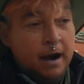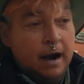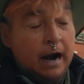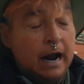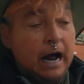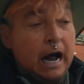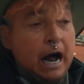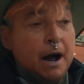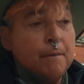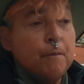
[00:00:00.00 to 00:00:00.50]

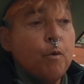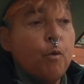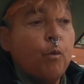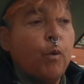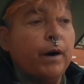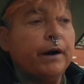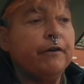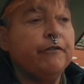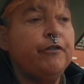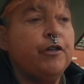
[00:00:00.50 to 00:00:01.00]
Um,
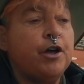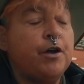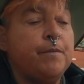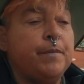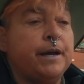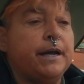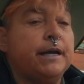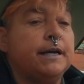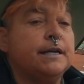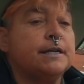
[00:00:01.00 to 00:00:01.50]
one of them
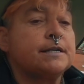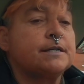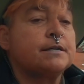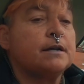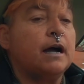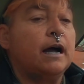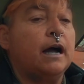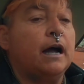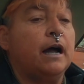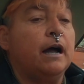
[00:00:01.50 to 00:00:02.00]
is
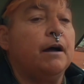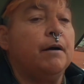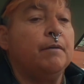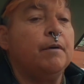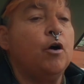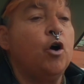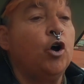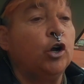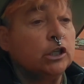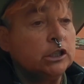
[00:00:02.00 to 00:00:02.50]
uh,
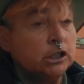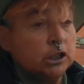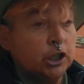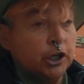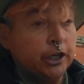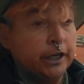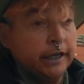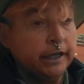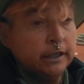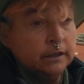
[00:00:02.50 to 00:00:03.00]
early
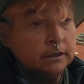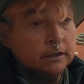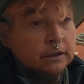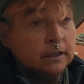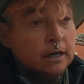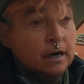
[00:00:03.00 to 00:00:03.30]
learning,